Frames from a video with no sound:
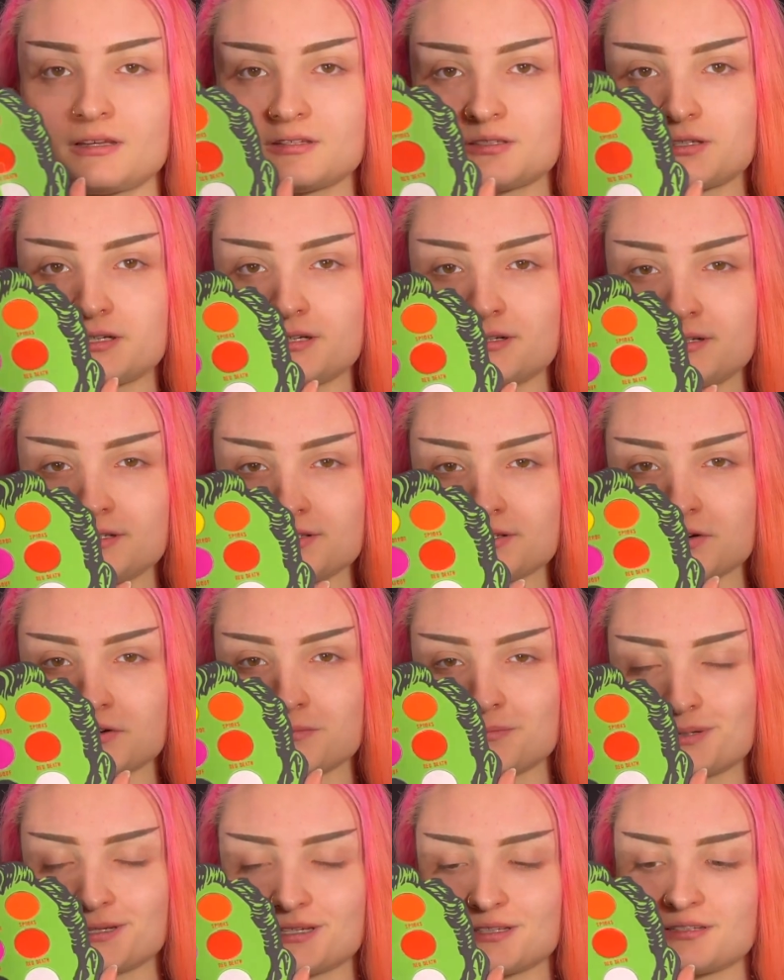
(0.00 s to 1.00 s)
So here it is
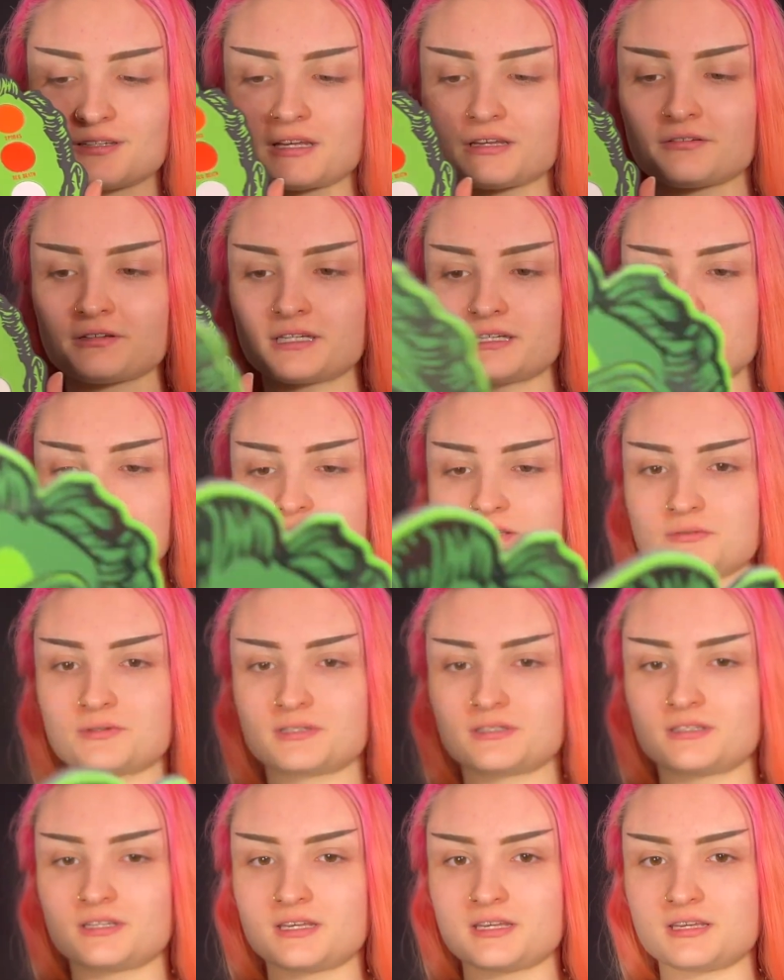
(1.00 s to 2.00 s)
opened. I like that you
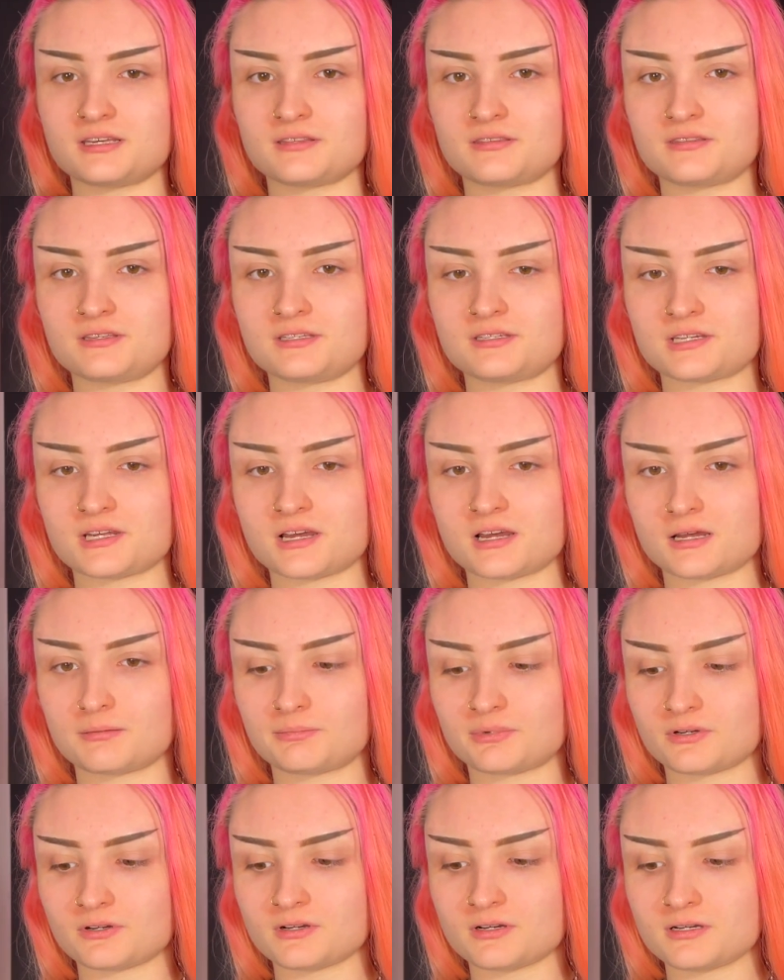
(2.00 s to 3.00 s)
can take the
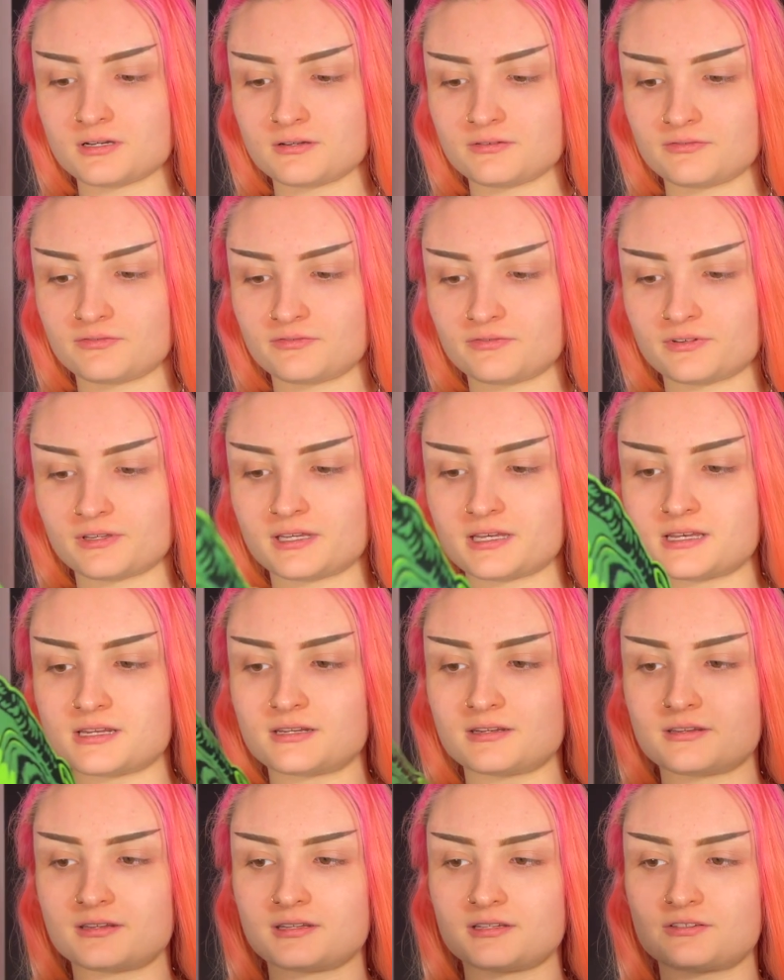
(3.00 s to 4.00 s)
top off
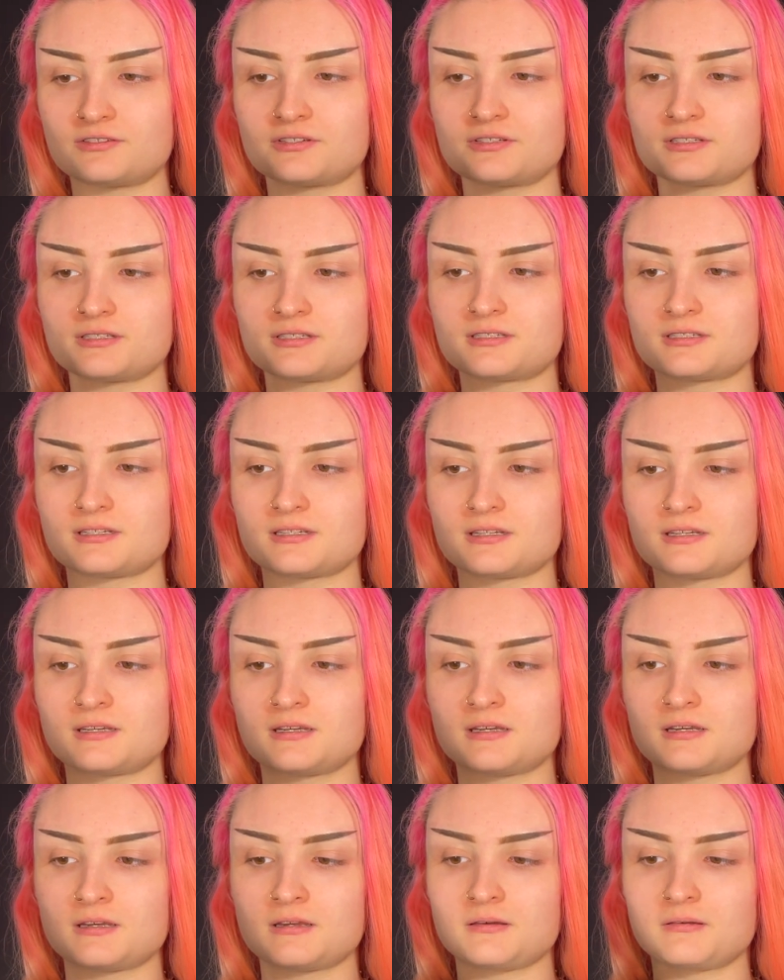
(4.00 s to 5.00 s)
and it's just
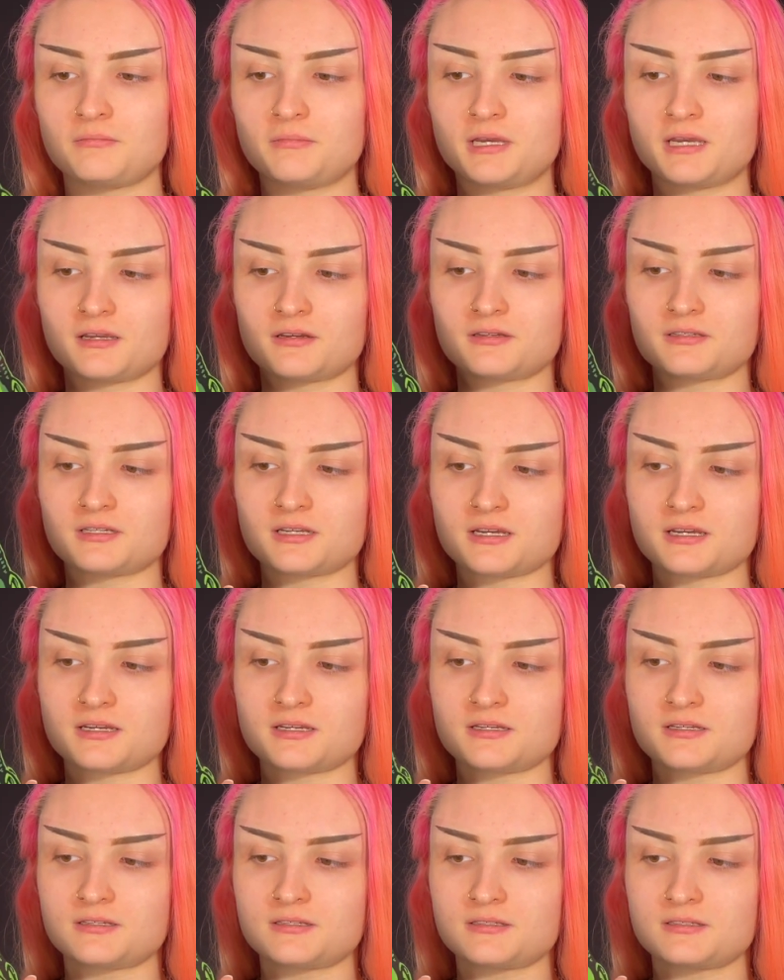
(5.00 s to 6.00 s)

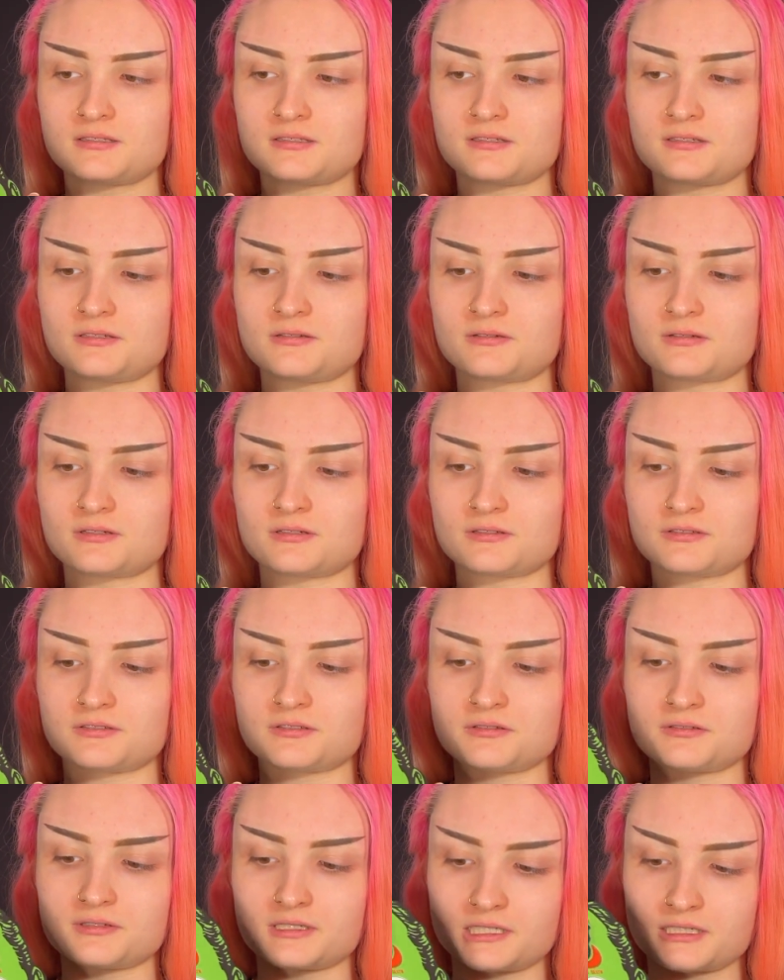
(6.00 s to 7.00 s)
magnetized. You could
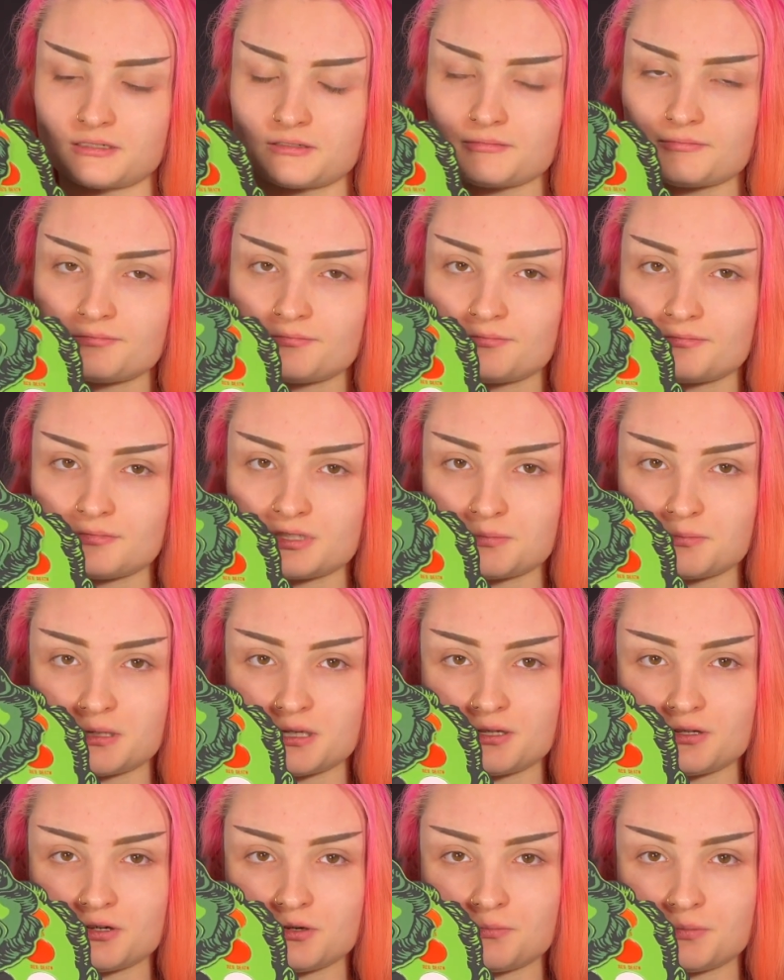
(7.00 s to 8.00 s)
also like spin
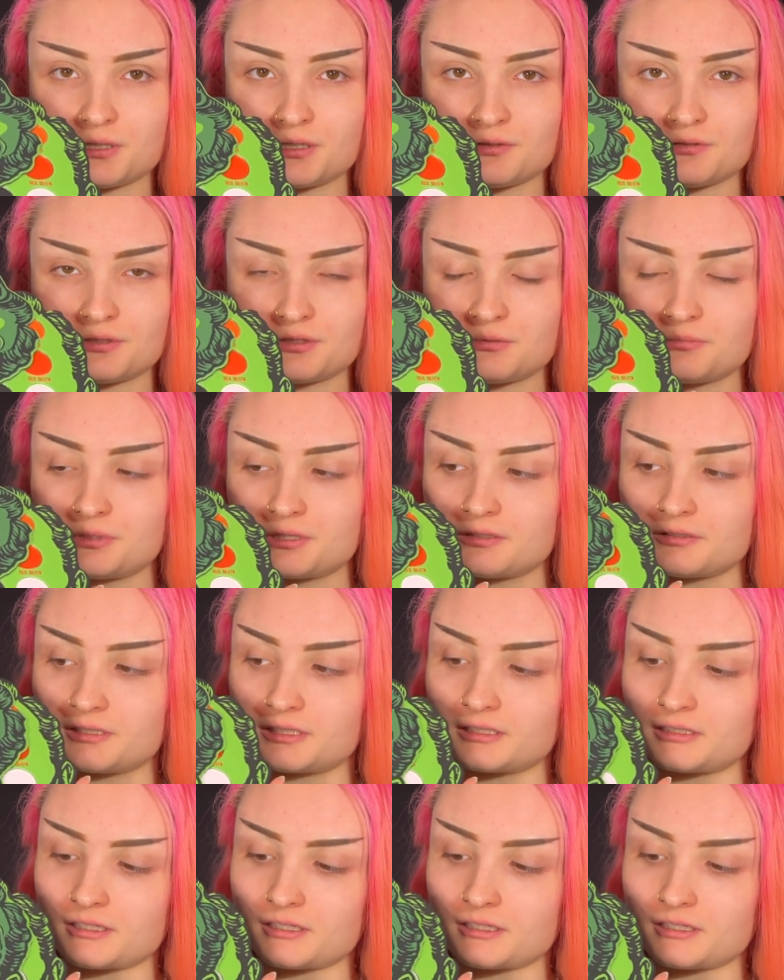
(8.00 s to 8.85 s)
it open a little bit like